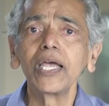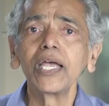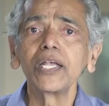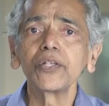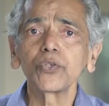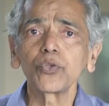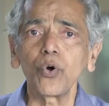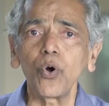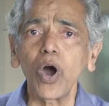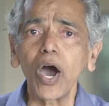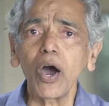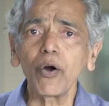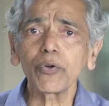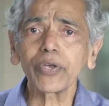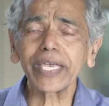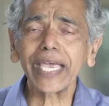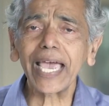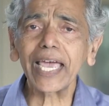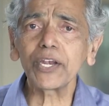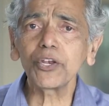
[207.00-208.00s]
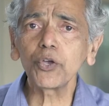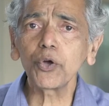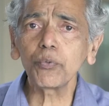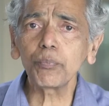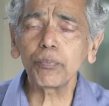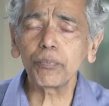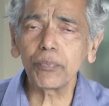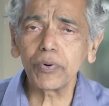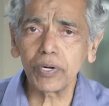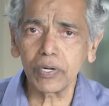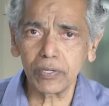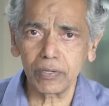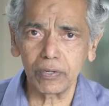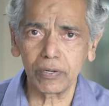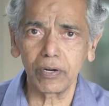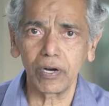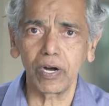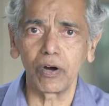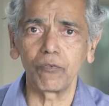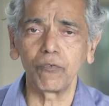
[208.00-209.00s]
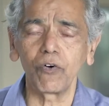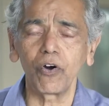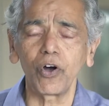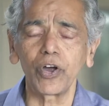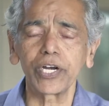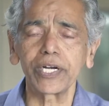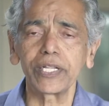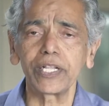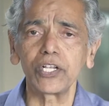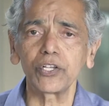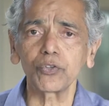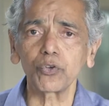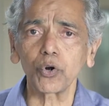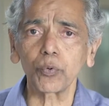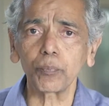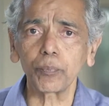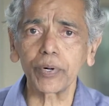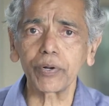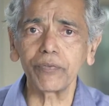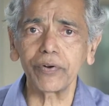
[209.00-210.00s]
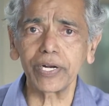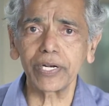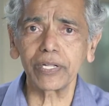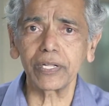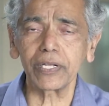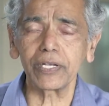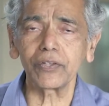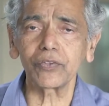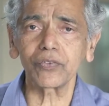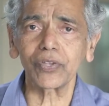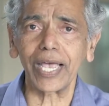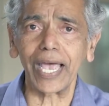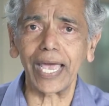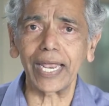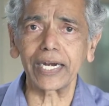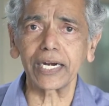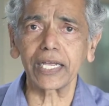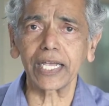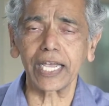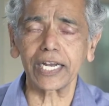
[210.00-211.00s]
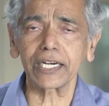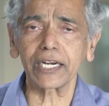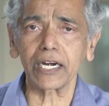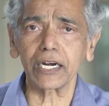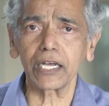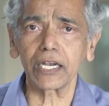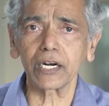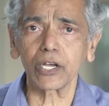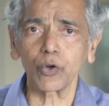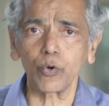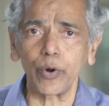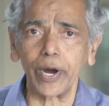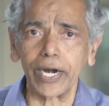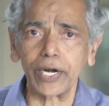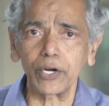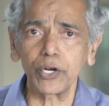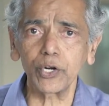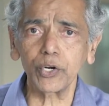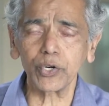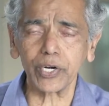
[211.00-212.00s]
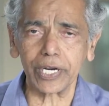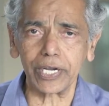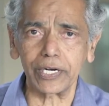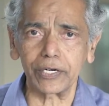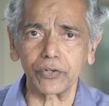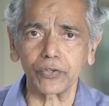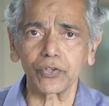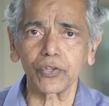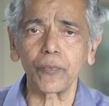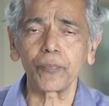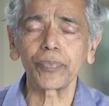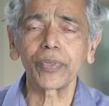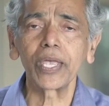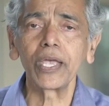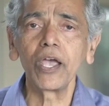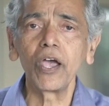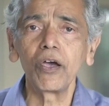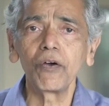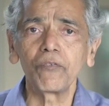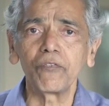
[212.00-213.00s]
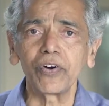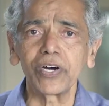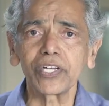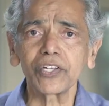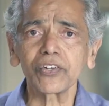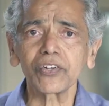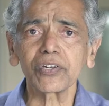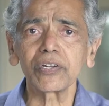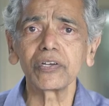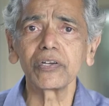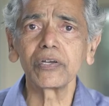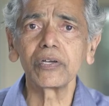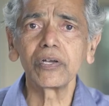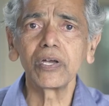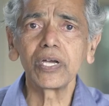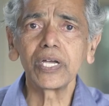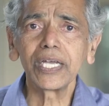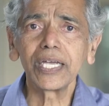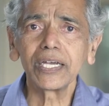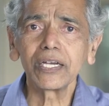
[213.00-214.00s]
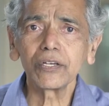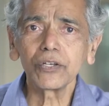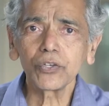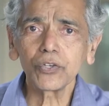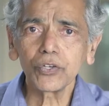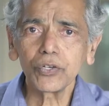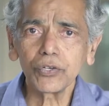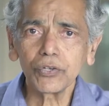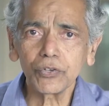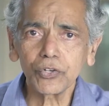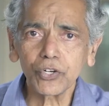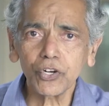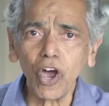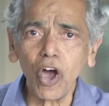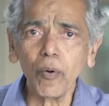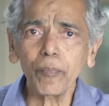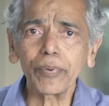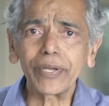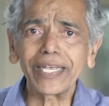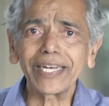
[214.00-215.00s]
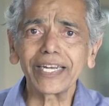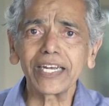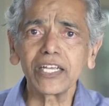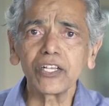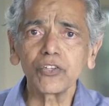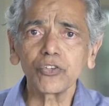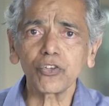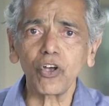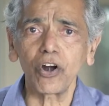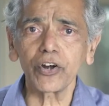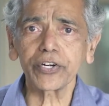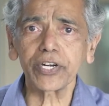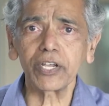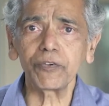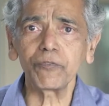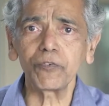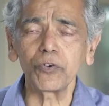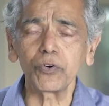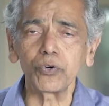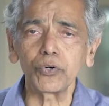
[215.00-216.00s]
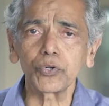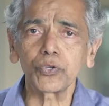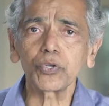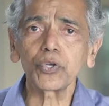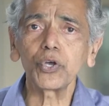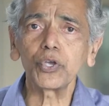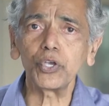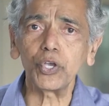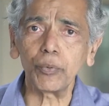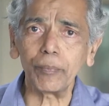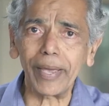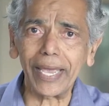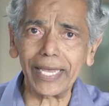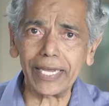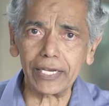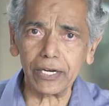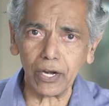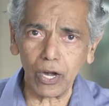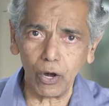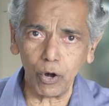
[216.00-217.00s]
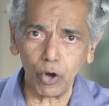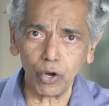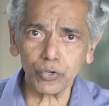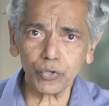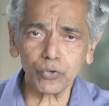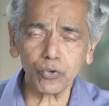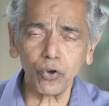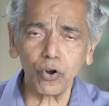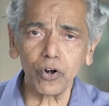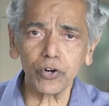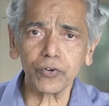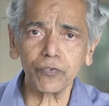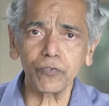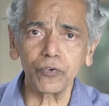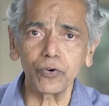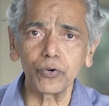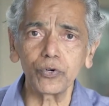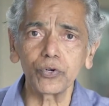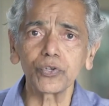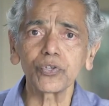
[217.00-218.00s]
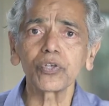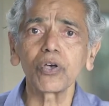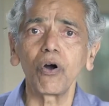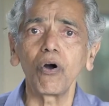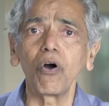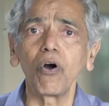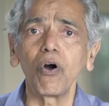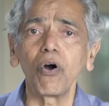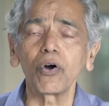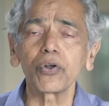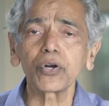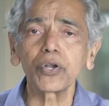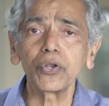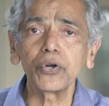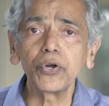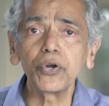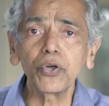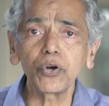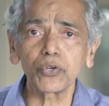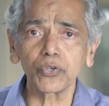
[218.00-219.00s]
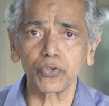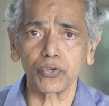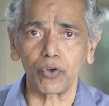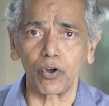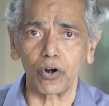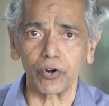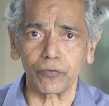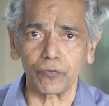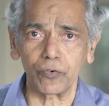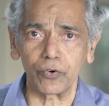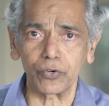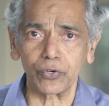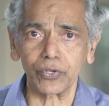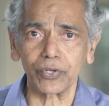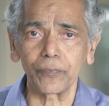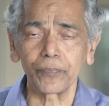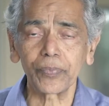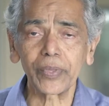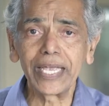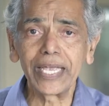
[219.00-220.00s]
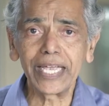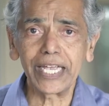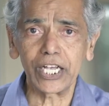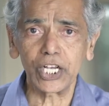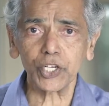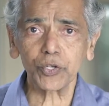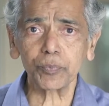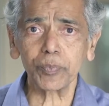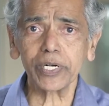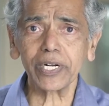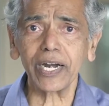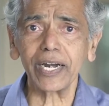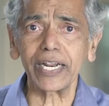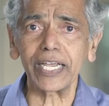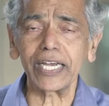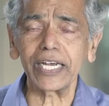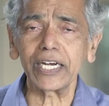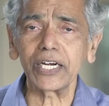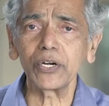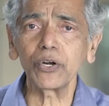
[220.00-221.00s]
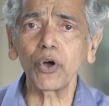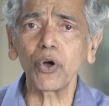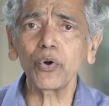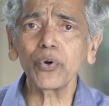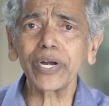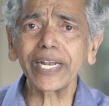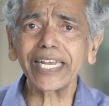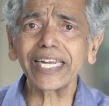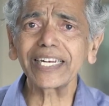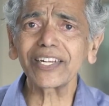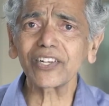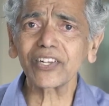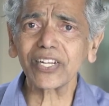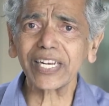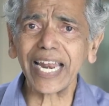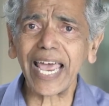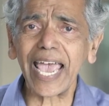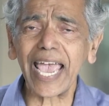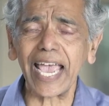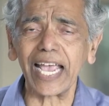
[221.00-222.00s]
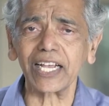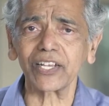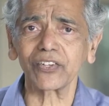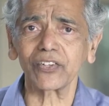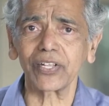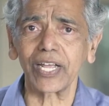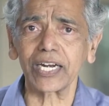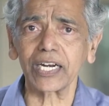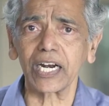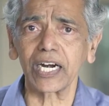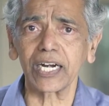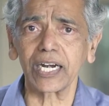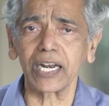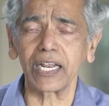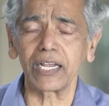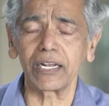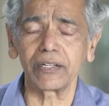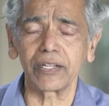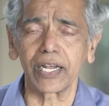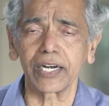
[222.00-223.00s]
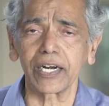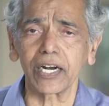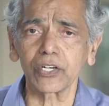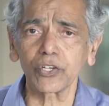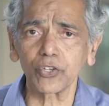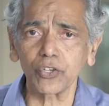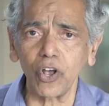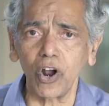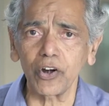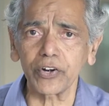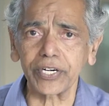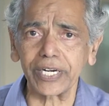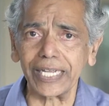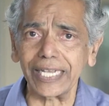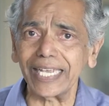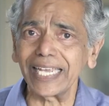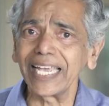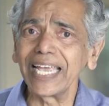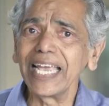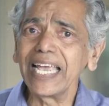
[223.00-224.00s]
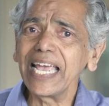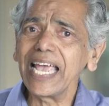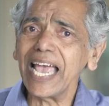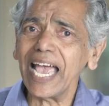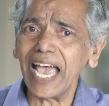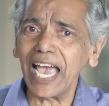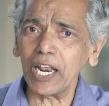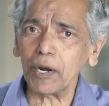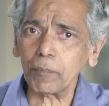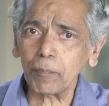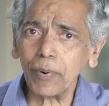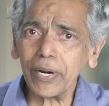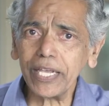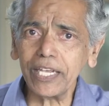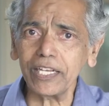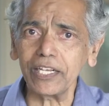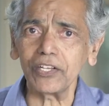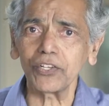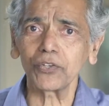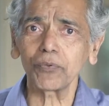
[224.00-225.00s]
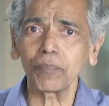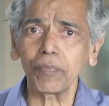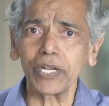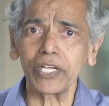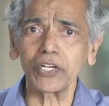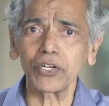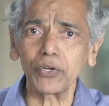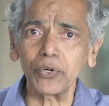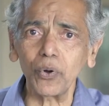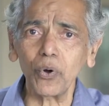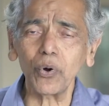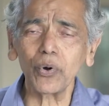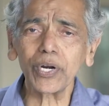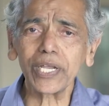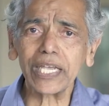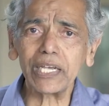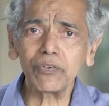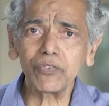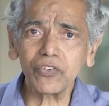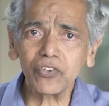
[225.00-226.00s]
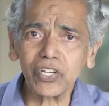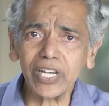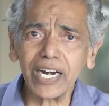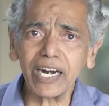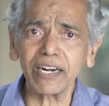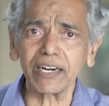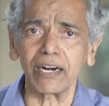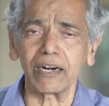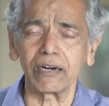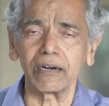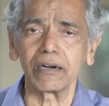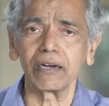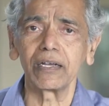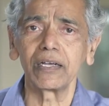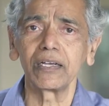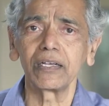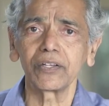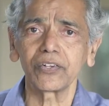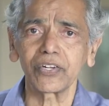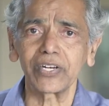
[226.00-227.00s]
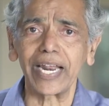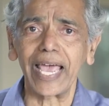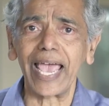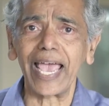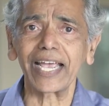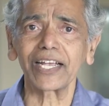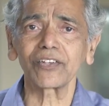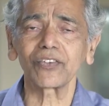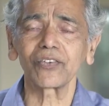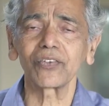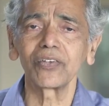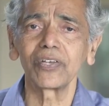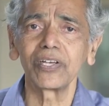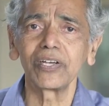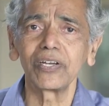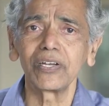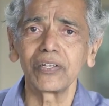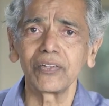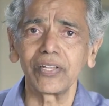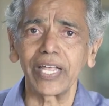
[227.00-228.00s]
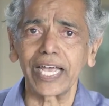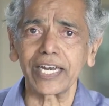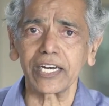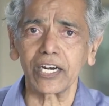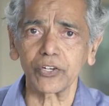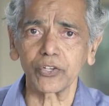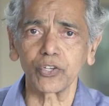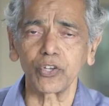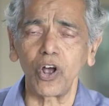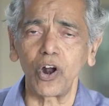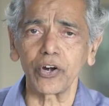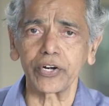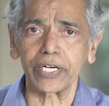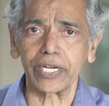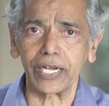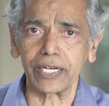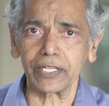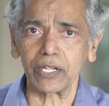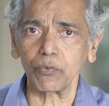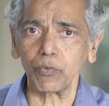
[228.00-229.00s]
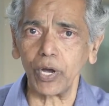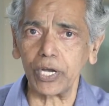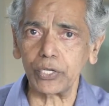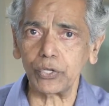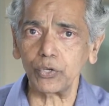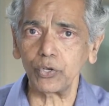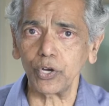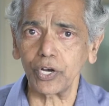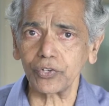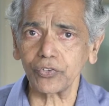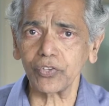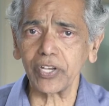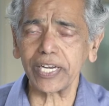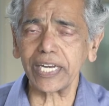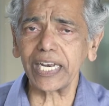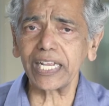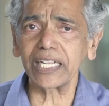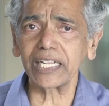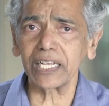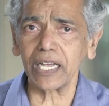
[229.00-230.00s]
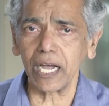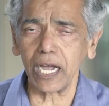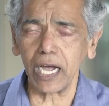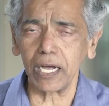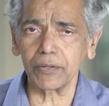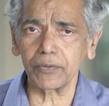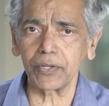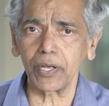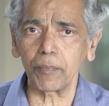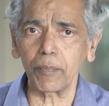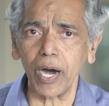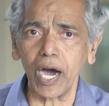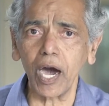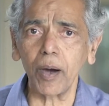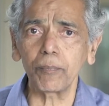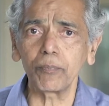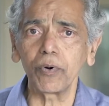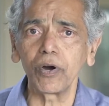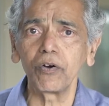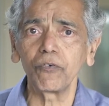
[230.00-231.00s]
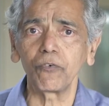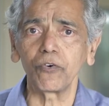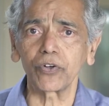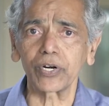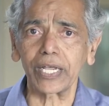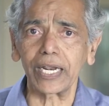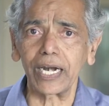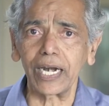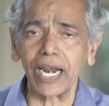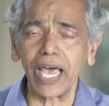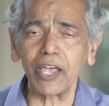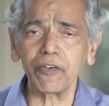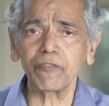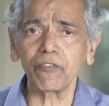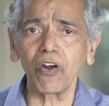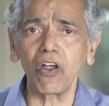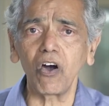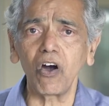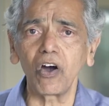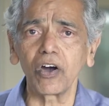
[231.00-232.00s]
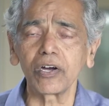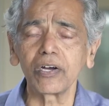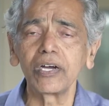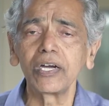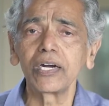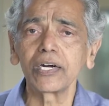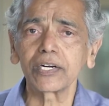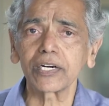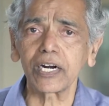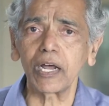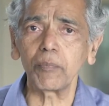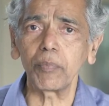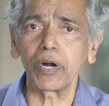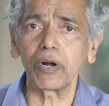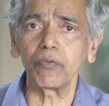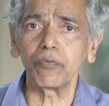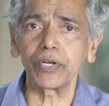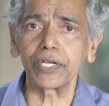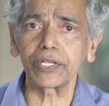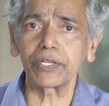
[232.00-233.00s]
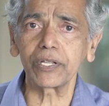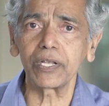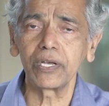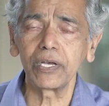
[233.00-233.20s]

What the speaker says: So how can you avoid these or prevent this and get required nutrients? First, stop eating salty foods. You may eat low salt foods or no salt foods. Especially don't eat snacks that are salty, and please don't give children snacks that are salty, otherwise you are setting them up for a lifelong trouble with